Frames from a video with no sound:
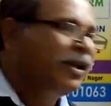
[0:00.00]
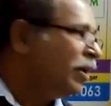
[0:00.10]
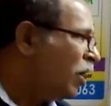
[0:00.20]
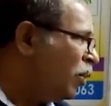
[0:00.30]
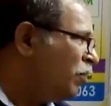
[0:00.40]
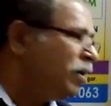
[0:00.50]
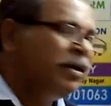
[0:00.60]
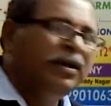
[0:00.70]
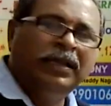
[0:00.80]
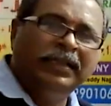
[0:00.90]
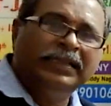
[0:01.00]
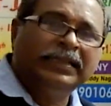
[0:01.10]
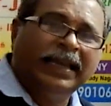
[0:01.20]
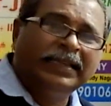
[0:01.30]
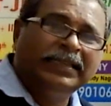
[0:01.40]
Now in
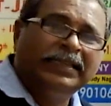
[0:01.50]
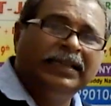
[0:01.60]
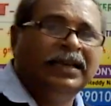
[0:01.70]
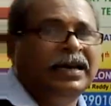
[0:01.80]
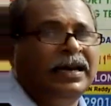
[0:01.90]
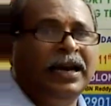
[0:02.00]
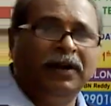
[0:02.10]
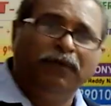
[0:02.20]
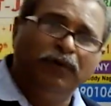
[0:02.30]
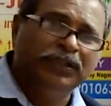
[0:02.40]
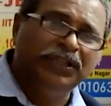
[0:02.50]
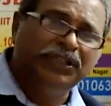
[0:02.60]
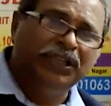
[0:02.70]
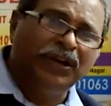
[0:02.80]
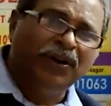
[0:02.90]
this case, net force
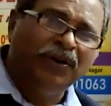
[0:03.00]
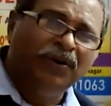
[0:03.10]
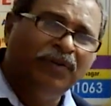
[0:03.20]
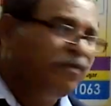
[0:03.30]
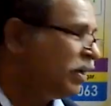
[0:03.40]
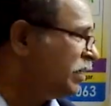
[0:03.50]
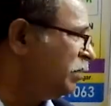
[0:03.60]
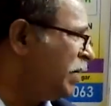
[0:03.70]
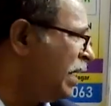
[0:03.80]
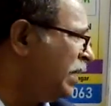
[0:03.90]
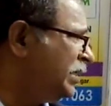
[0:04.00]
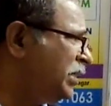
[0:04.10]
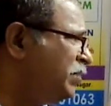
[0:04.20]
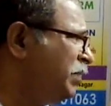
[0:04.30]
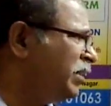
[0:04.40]
is zero, friction balance
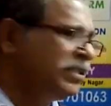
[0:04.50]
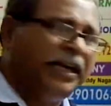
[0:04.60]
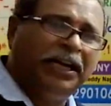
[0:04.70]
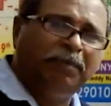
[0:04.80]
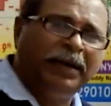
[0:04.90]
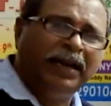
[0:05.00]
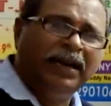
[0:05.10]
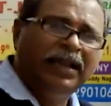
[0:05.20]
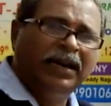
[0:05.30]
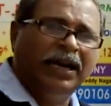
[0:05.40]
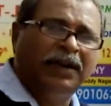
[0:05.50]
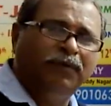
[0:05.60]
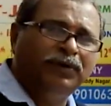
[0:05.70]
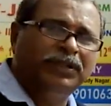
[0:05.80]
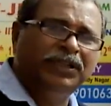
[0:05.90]
is in centripetal, net
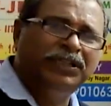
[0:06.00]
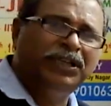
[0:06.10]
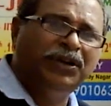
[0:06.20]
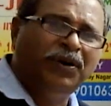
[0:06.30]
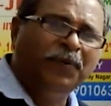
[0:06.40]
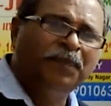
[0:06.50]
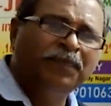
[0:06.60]
force is zero,